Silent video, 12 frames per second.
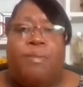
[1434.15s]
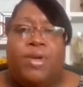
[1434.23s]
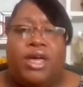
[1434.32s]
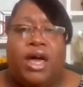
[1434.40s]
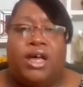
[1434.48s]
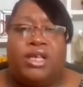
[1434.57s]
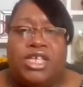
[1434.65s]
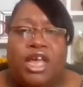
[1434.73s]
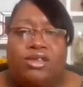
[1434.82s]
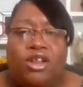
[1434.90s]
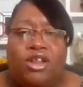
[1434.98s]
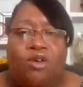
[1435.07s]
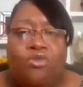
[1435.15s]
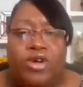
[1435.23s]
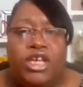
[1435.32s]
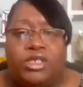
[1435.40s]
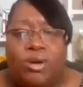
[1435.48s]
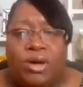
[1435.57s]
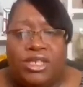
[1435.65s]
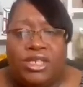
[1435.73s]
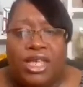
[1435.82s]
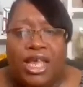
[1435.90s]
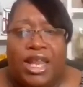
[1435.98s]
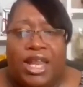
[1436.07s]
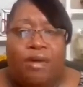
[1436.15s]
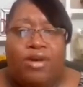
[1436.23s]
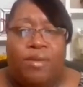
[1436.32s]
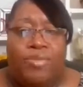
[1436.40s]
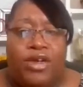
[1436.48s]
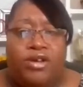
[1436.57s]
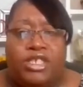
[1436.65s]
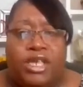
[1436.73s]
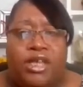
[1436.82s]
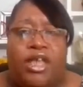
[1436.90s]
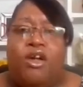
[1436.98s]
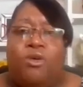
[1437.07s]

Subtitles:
because there's no resources in our community.